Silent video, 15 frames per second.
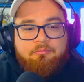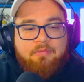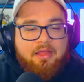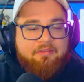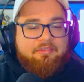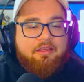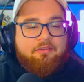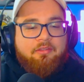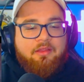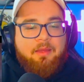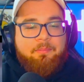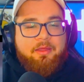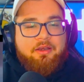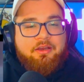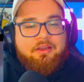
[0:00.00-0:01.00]
that sounds a
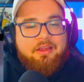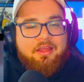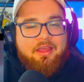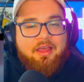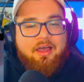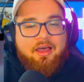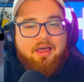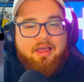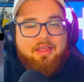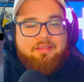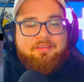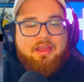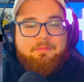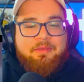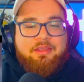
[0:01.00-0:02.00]
lot better,
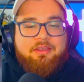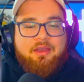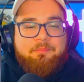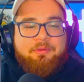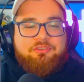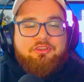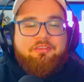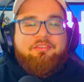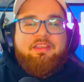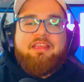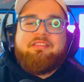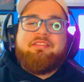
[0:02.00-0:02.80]
is going to be good. But just, it's